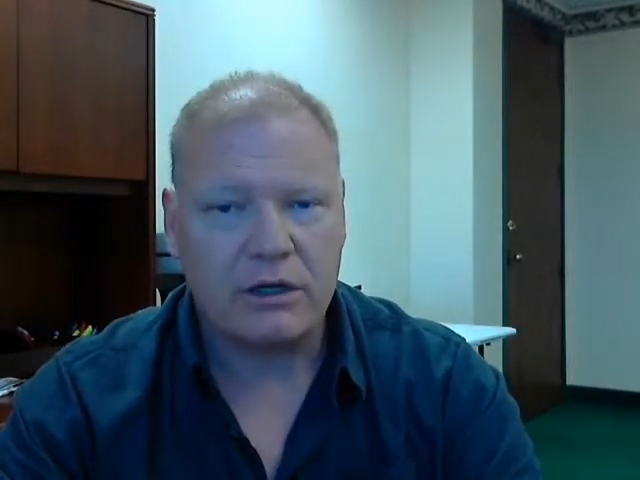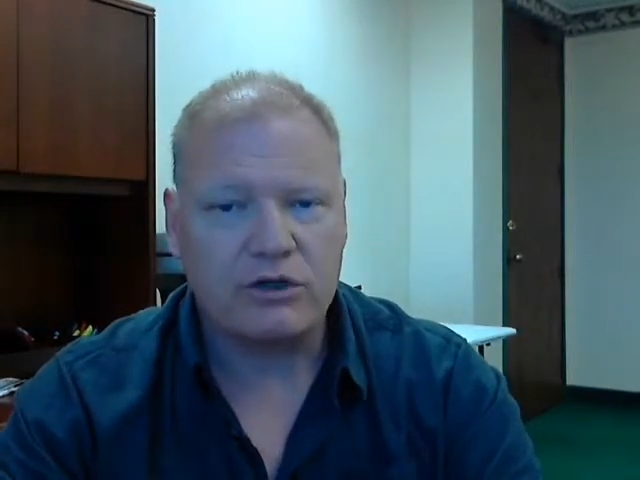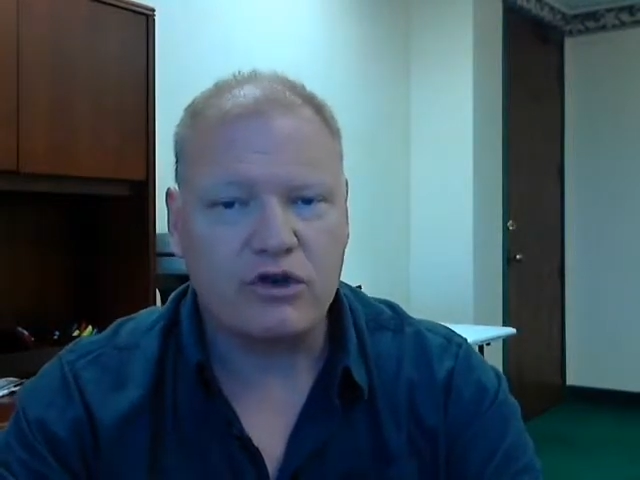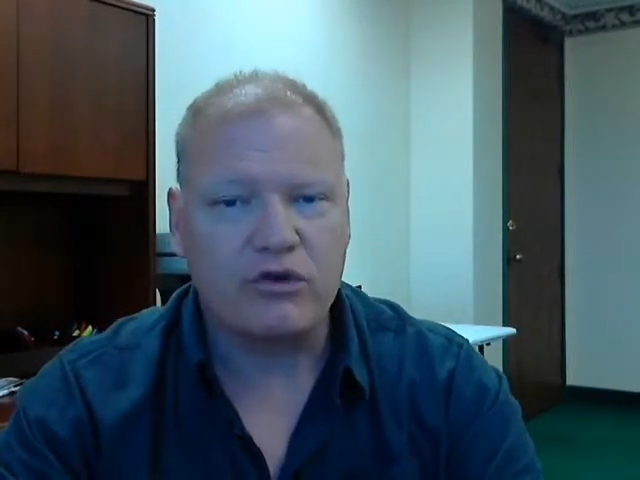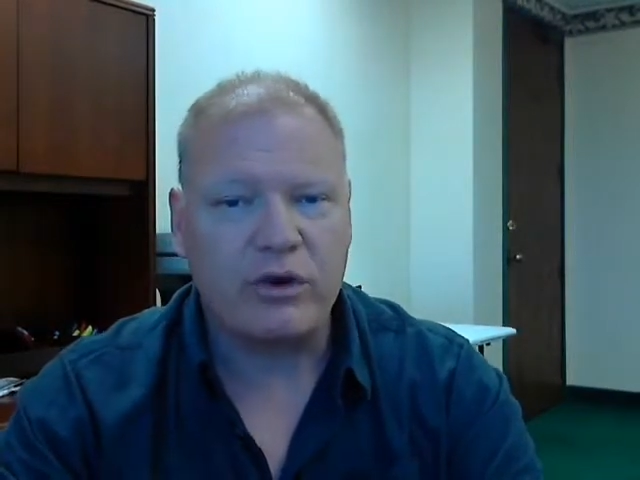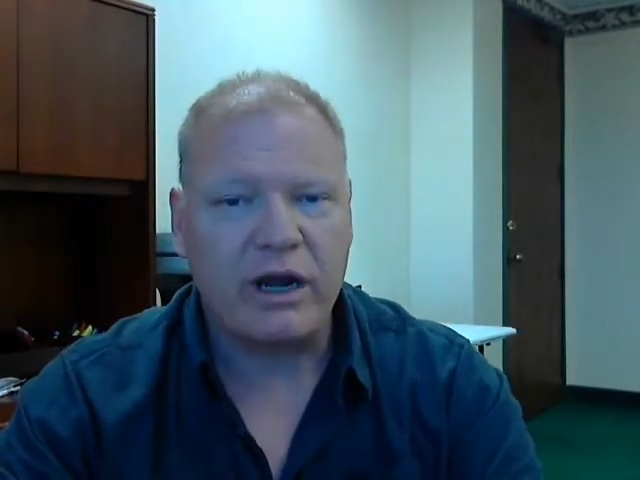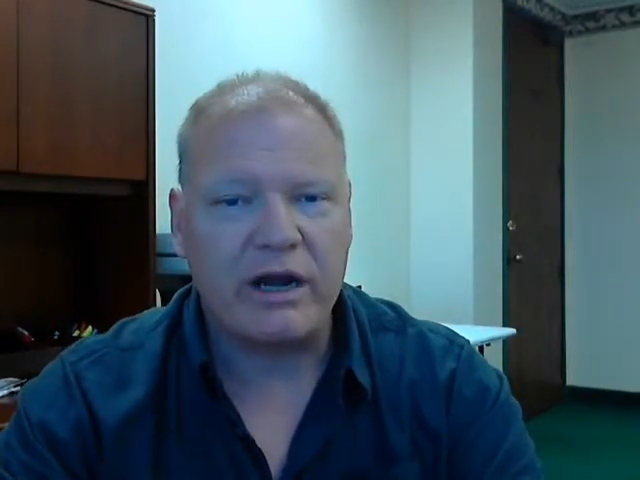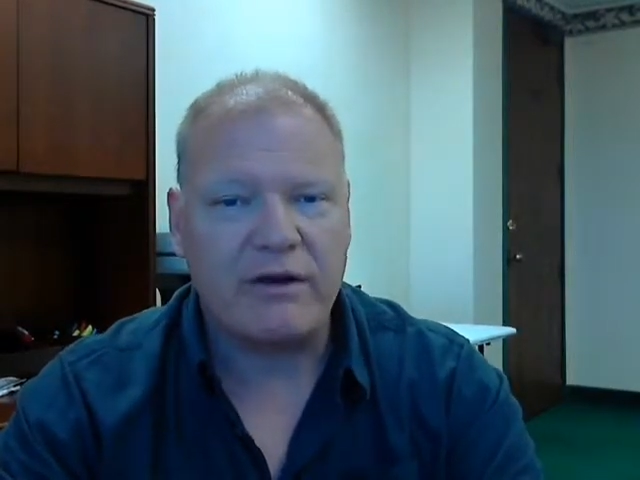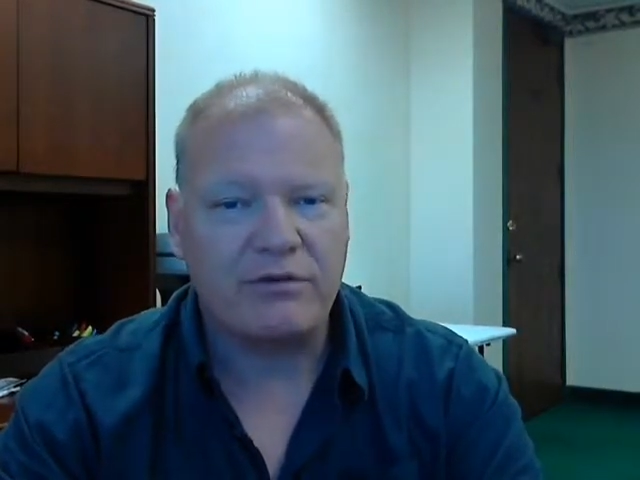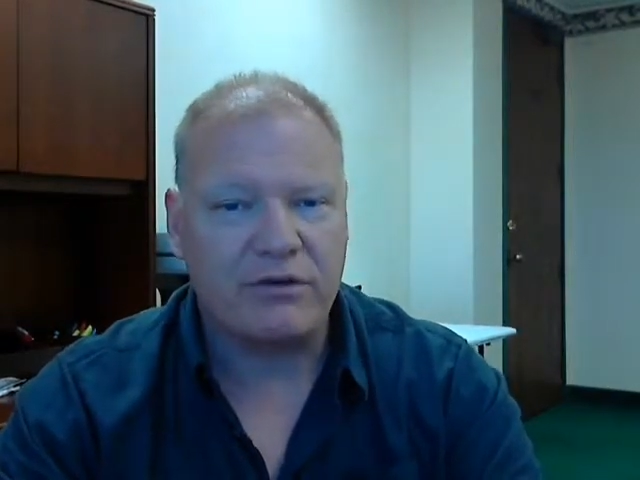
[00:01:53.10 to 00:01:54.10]
To create
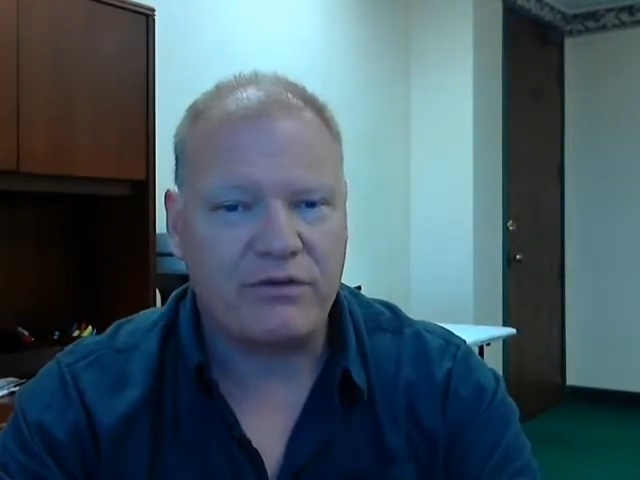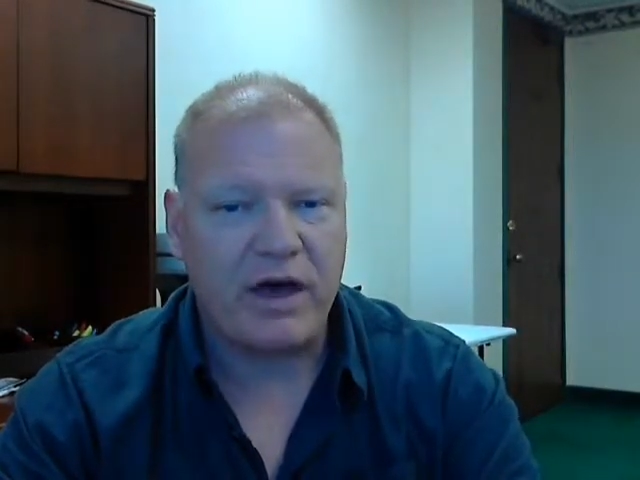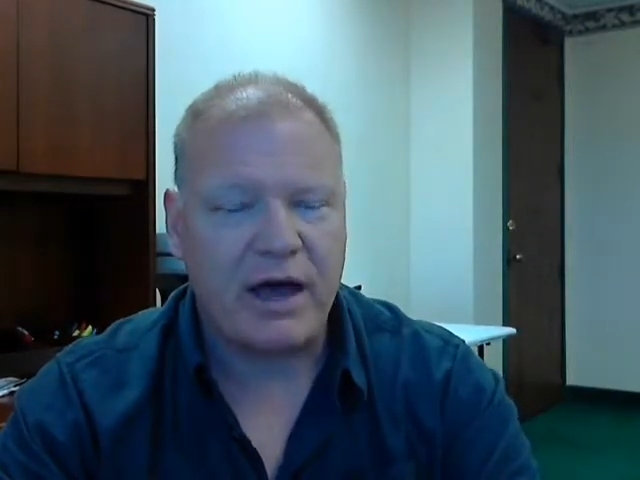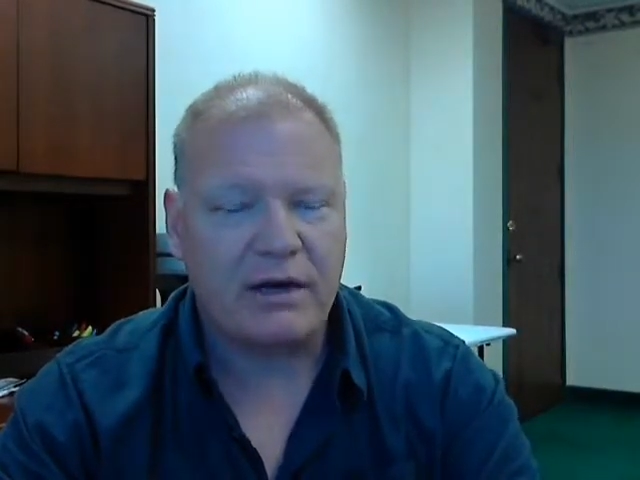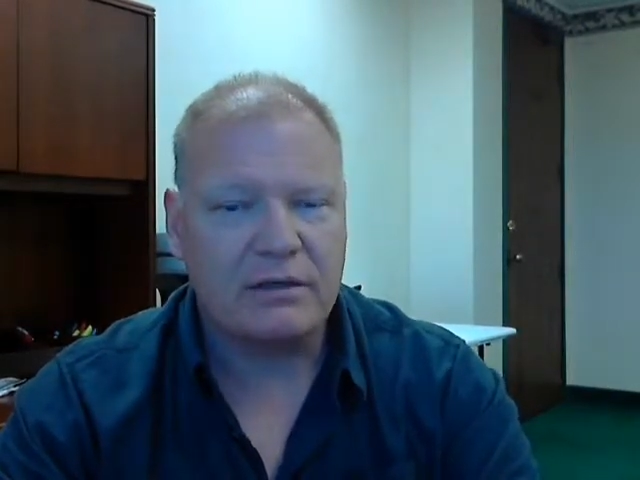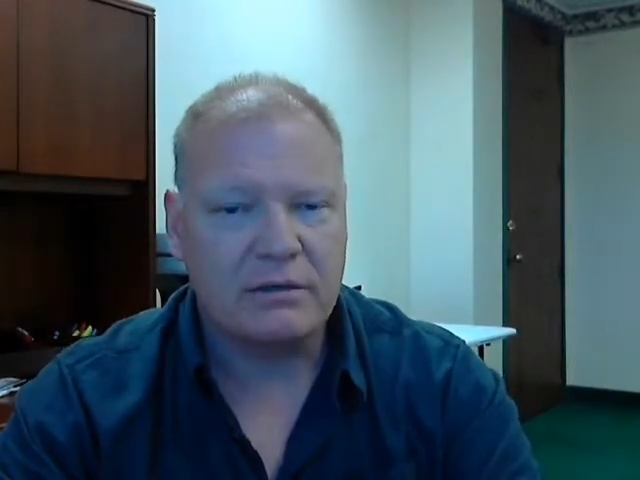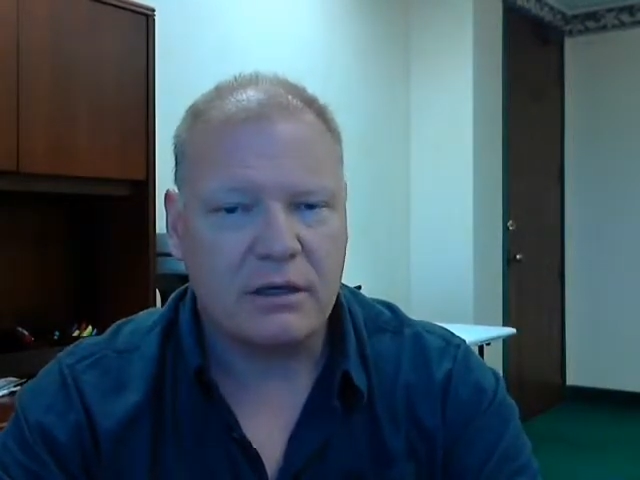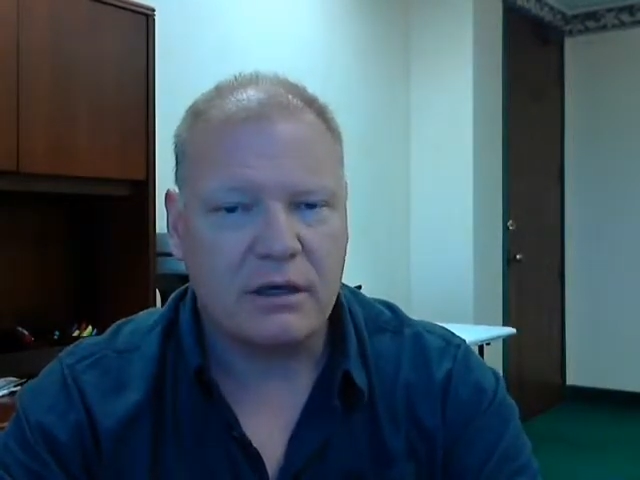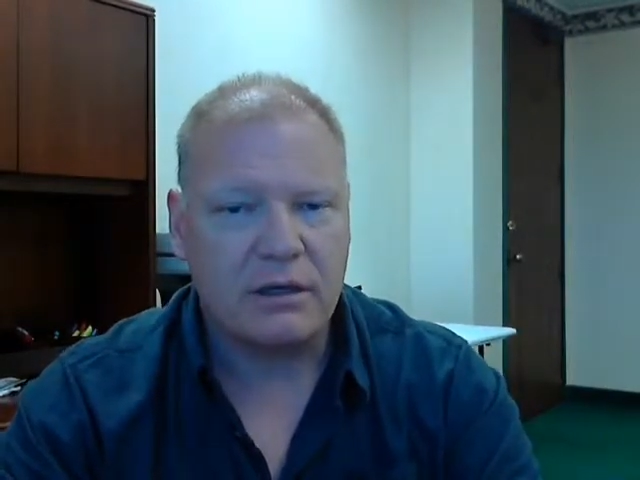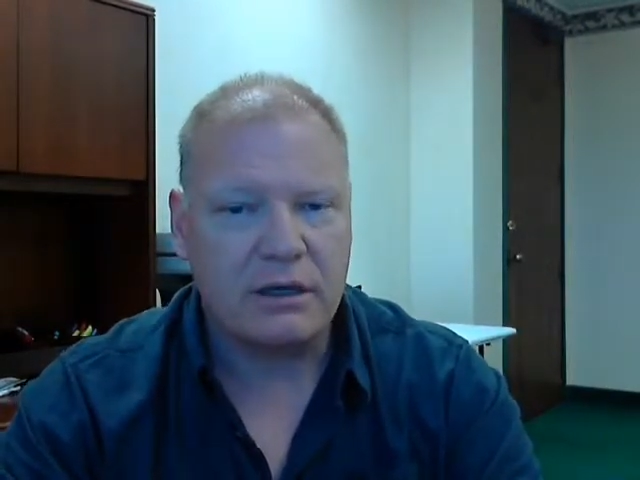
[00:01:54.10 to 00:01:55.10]
it after the fact,
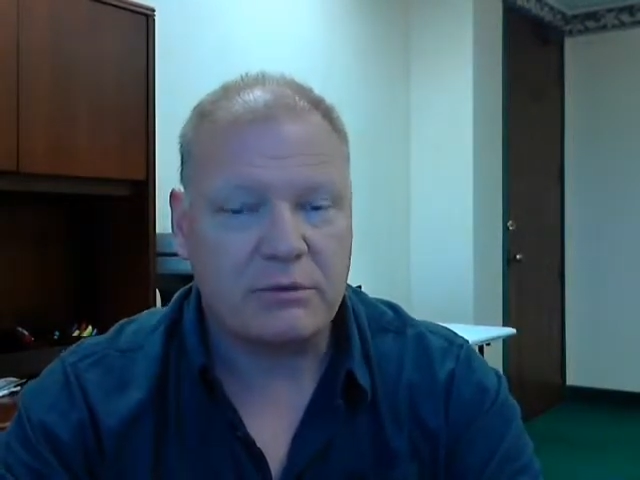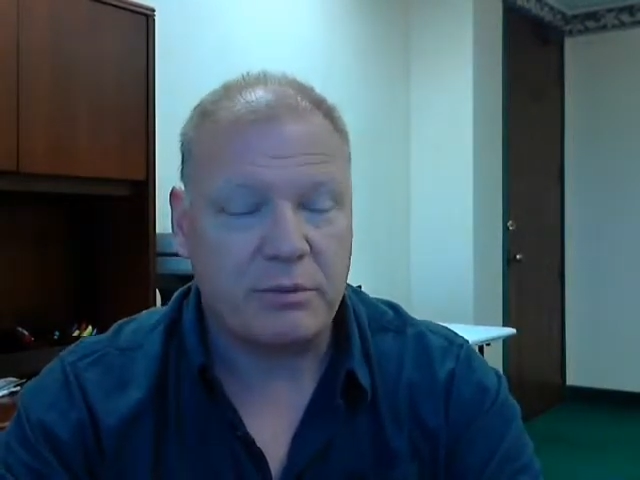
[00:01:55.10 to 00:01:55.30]
it's